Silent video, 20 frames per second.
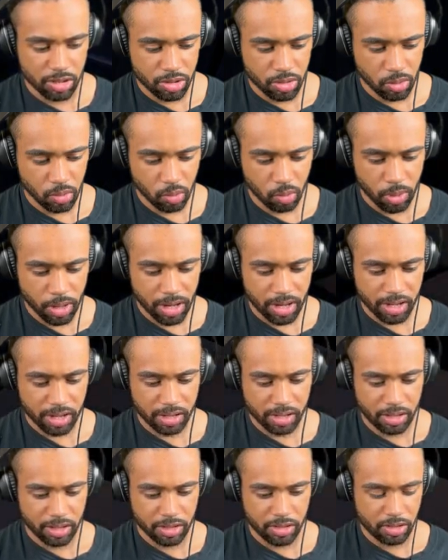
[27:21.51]
where
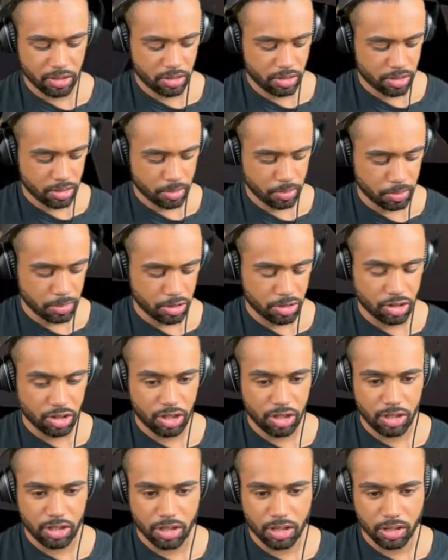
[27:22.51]
is Miss
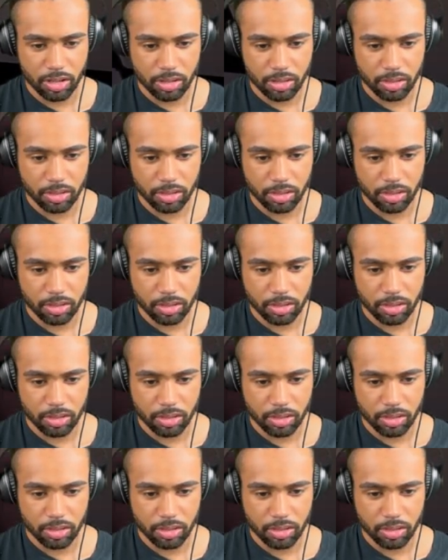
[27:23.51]
Chica?